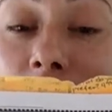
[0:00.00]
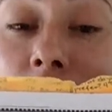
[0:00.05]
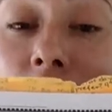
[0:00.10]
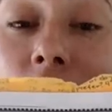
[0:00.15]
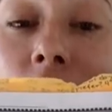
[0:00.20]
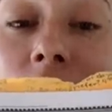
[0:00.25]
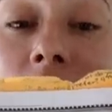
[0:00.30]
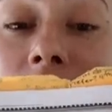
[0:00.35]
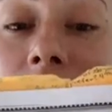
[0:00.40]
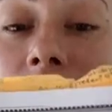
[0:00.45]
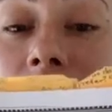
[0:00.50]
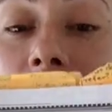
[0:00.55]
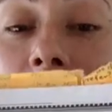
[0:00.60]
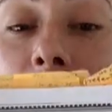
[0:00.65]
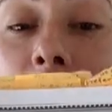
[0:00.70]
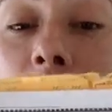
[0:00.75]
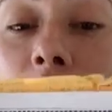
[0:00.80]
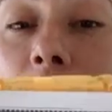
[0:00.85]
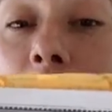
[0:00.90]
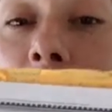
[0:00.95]
So this is the
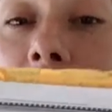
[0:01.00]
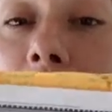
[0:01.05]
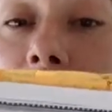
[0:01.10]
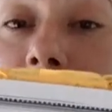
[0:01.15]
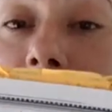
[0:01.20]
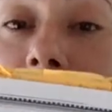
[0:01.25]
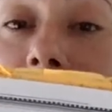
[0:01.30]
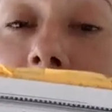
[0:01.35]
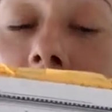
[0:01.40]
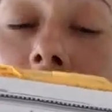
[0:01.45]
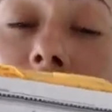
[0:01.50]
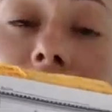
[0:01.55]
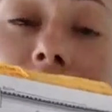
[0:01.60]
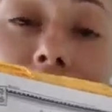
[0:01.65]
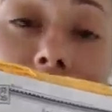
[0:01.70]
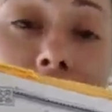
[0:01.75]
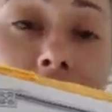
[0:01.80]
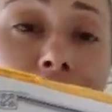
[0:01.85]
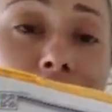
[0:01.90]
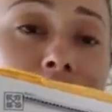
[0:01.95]
part where
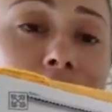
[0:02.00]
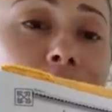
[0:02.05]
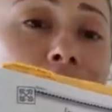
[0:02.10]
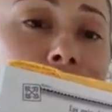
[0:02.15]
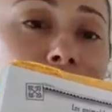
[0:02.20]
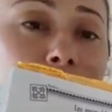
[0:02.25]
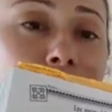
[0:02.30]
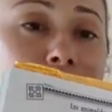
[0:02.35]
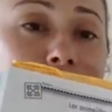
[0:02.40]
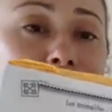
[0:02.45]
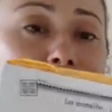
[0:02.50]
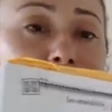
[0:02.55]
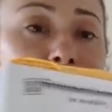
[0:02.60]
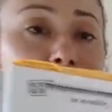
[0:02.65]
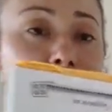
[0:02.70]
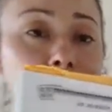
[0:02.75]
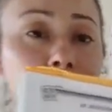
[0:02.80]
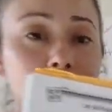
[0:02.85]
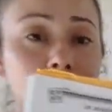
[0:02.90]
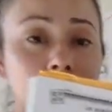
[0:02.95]
I was talking to you
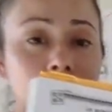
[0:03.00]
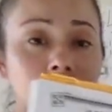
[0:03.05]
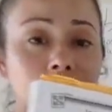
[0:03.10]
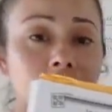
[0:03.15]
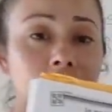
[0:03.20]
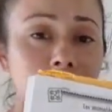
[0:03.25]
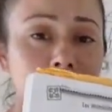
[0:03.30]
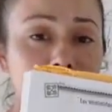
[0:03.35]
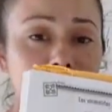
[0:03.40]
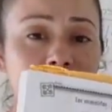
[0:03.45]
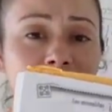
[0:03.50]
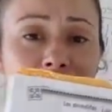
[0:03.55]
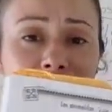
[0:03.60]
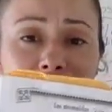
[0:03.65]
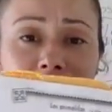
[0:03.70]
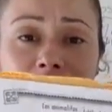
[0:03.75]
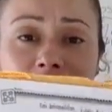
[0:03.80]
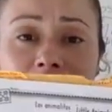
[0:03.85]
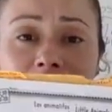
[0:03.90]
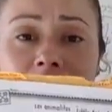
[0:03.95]
about in the very
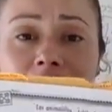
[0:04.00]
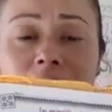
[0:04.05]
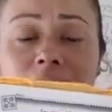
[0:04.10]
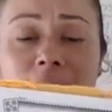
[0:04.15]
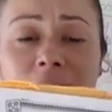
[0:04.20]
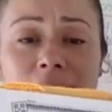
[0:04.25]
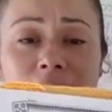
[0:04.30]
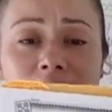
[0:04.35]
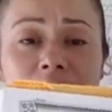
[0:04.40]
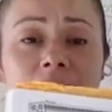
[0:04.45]
beginning of this